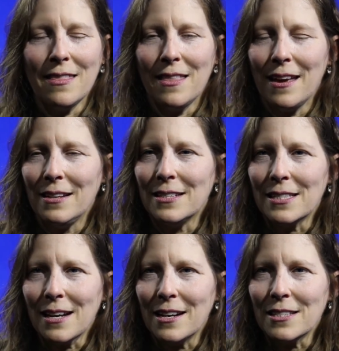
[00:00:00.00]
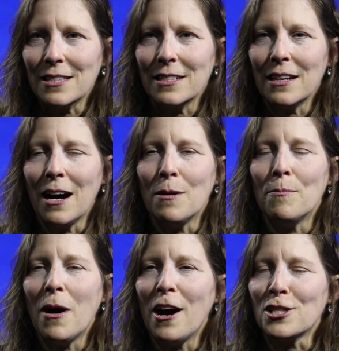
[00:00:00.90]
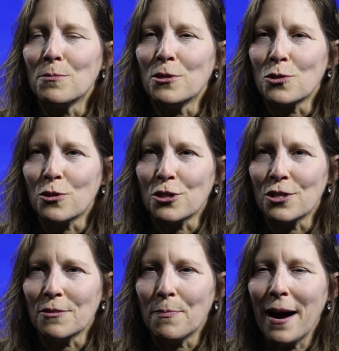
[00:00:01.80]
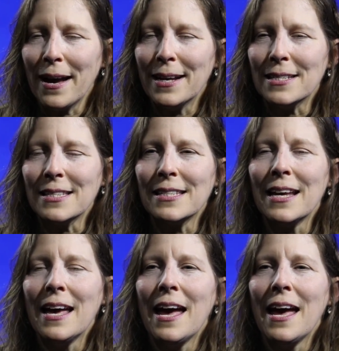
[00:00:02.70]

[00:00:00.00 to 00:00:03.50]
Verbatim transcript: They discuss um, possible sources of bias